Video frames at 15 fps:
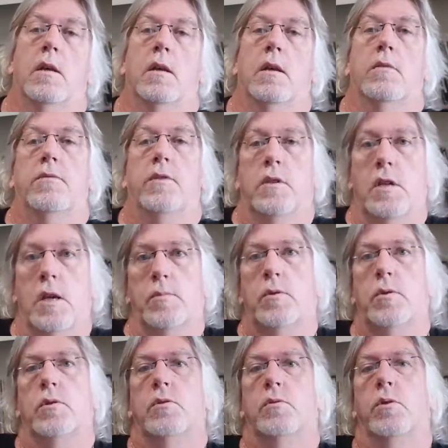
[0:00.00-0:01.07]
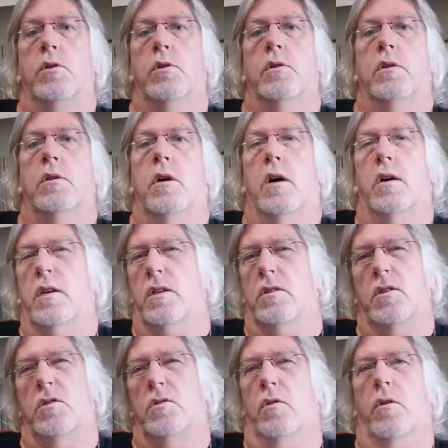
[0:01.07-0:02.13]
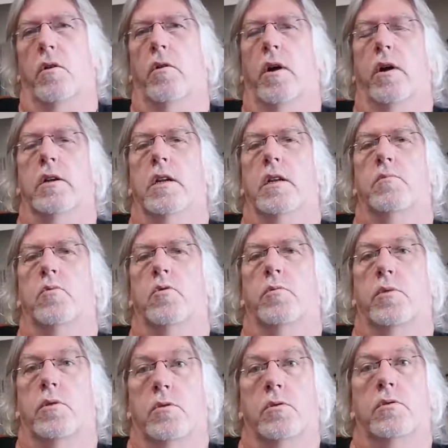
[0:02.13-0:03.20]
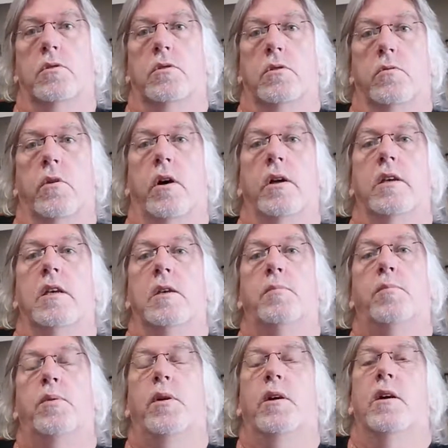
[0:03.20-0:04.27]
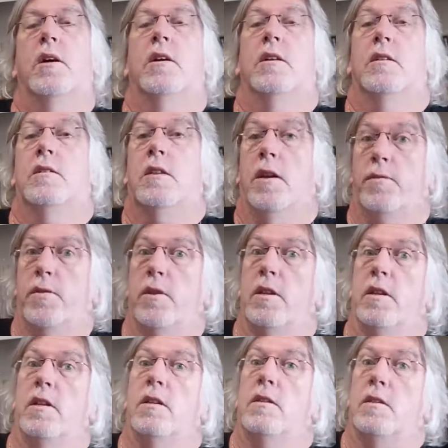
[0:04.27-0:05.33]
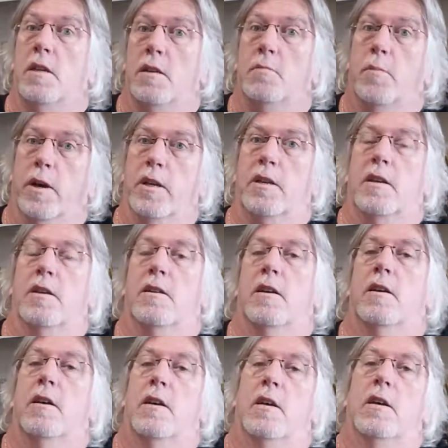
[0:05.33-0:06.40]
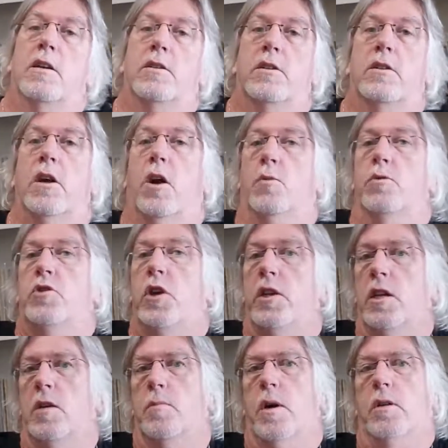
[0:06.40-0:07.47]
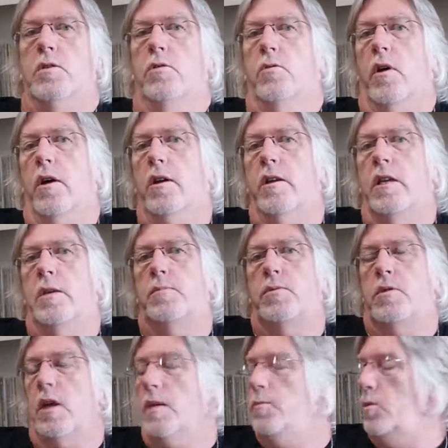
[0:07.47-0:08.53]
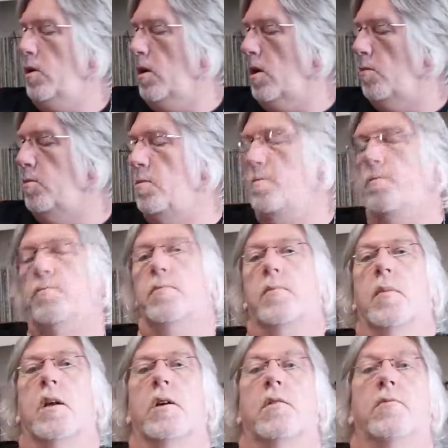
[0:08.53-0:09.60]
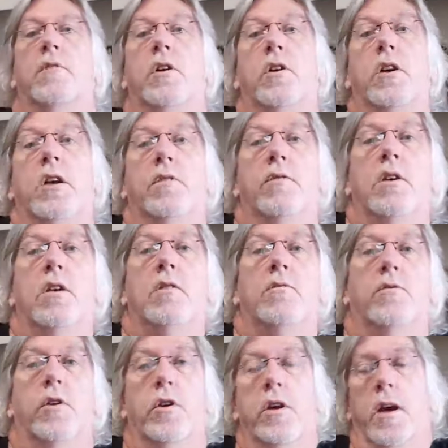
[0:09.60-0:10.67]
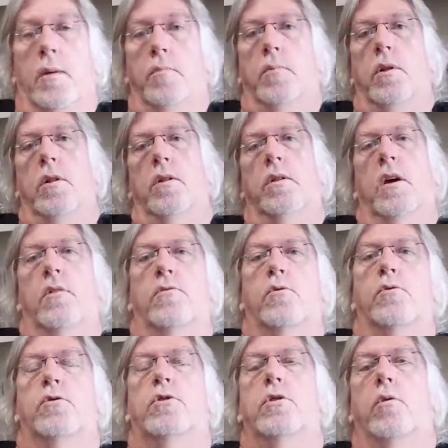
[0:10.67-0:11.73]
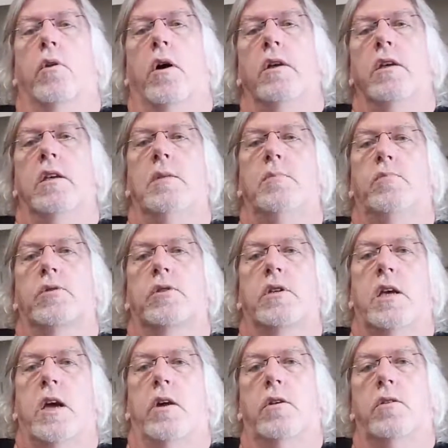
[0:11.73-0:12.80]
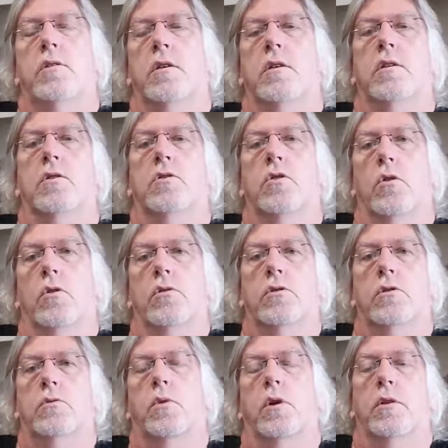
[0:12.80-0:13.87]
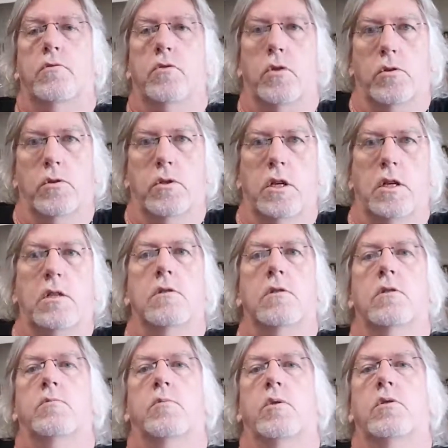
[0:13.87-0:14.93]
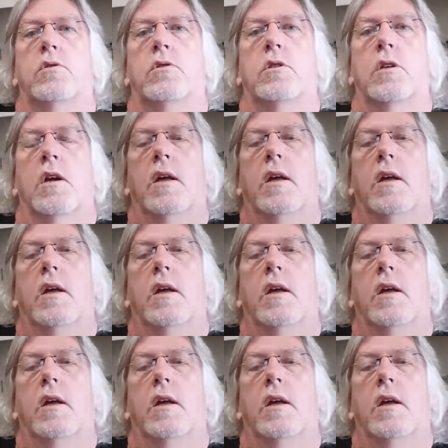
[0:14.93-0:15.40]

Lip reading: if he'd kept to his word, I guess he's not around anymore because Uriah Heep definitely did make it. So yeah, we're chatting about Uriah Heep's debut album, Very Heavy, Very Humble. Now, of course, Uriah Heep was a character in one of Charles Dickens's books,